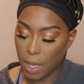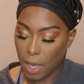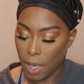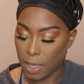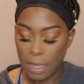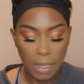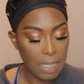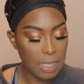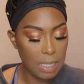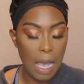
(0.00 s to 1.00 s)
And
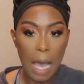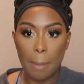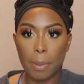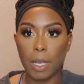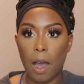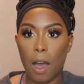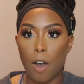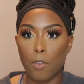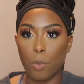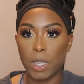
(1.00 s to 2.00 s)
let's top it
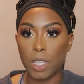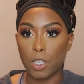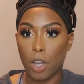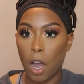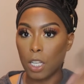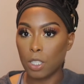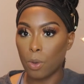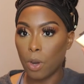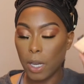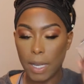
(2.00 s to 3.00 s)
off with Nars
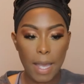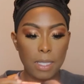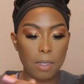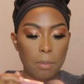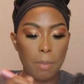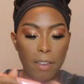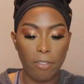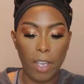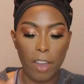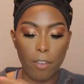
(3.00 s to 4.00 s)
Orgasm, my
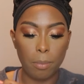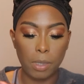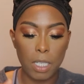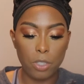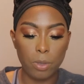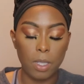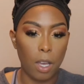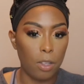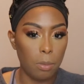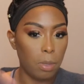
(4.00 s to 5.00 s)
favorite blush, really the
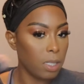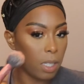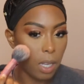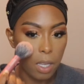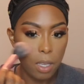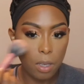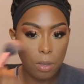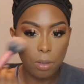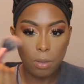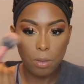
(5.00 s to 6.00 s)
only blush that I
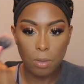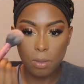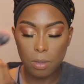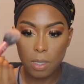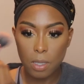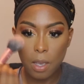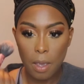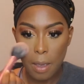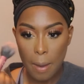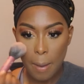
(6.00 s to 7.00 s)
use.
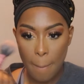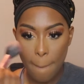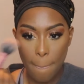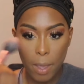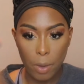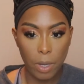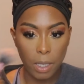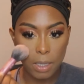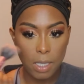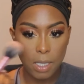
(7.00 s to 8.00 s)
And we're
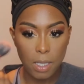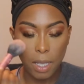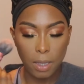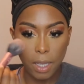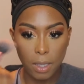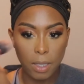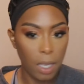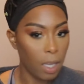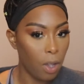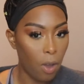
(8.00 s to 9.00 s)
gonna set that
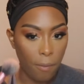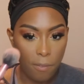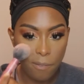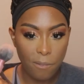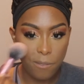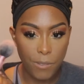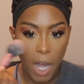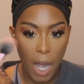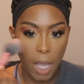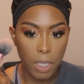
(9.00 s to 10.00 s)
thing on
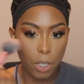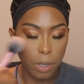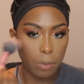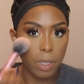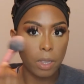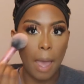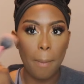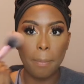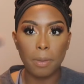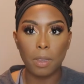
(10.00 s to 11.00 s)
fire with
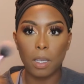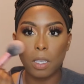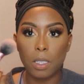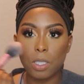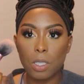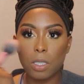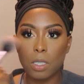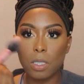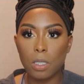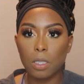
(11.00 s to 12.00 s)
that
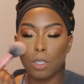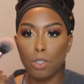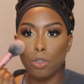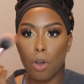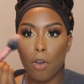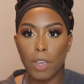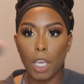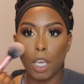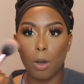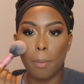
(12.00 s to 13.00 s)
blush. You'll
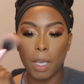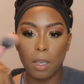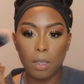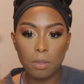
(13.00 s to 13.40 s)
feel me?